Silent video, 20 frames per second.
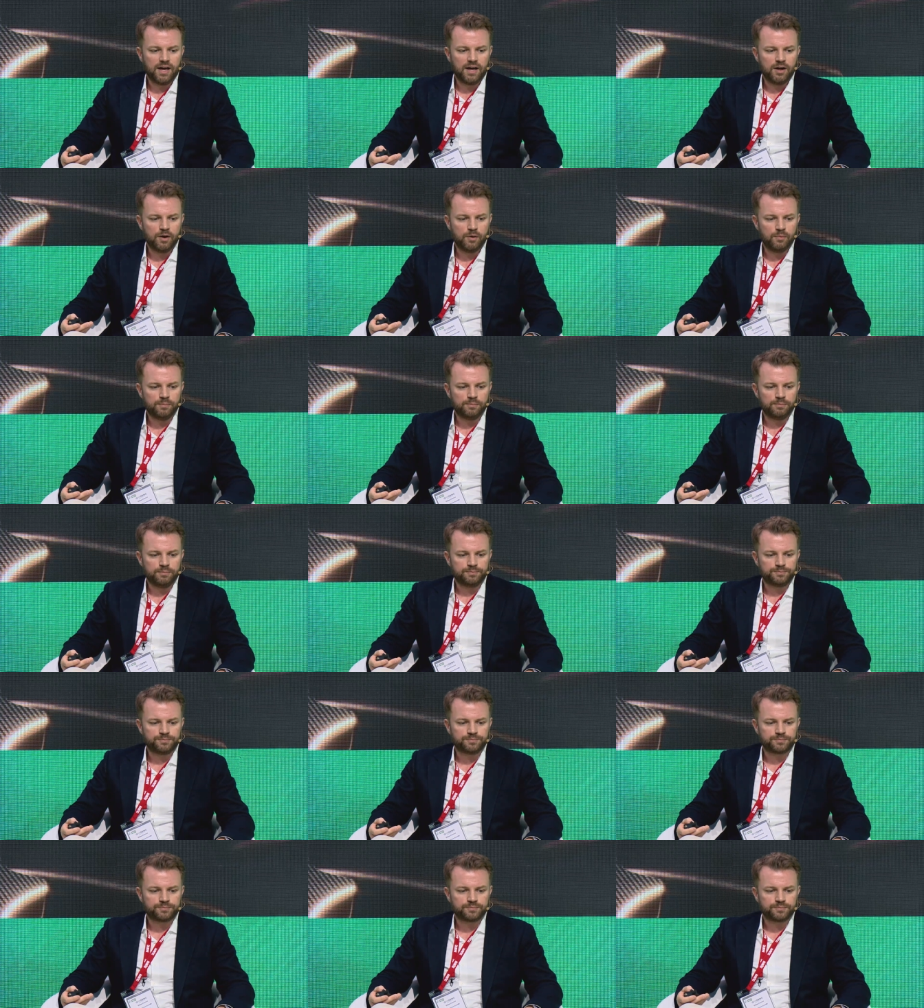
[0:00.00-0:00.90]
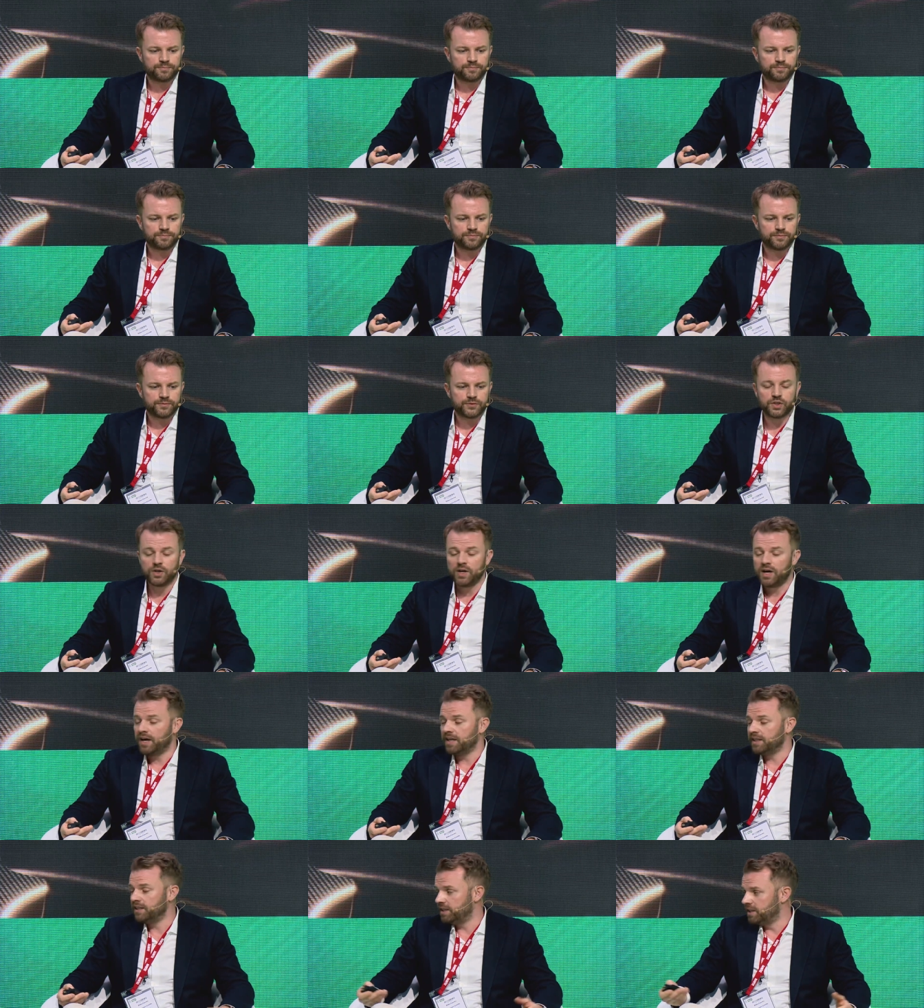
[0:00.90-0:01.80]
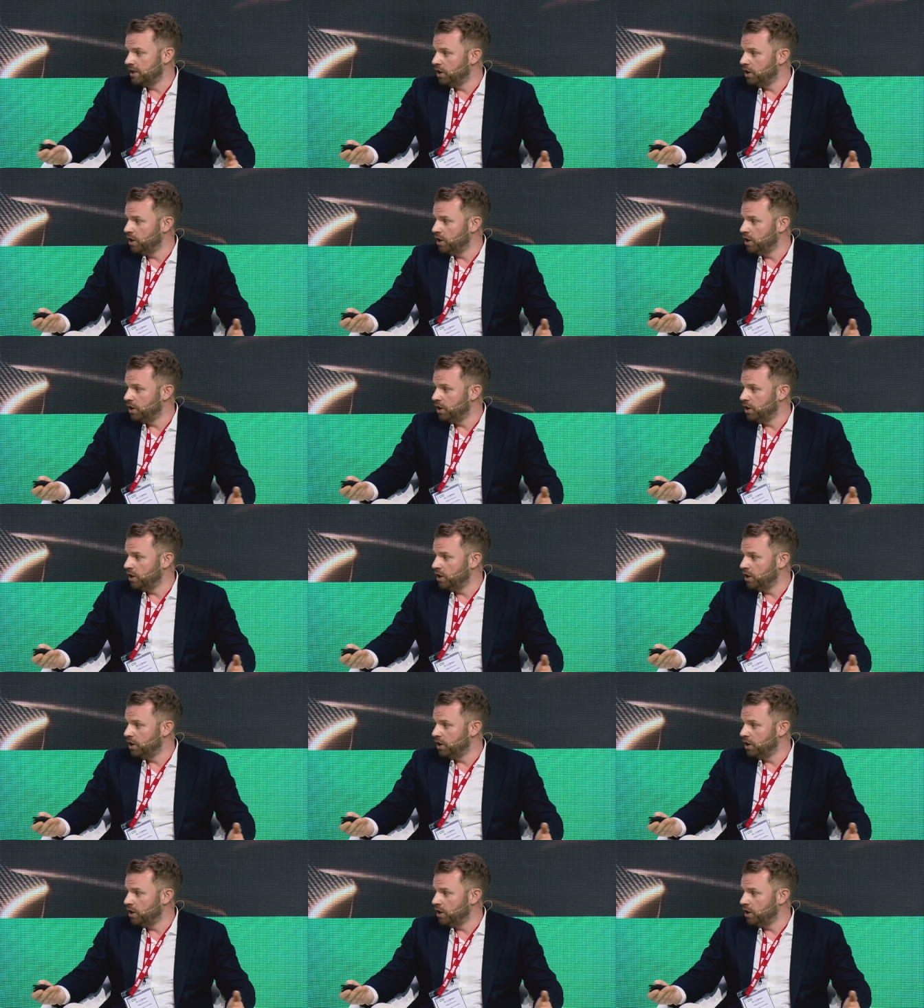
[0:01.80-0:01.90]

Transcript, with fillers: Um, so um,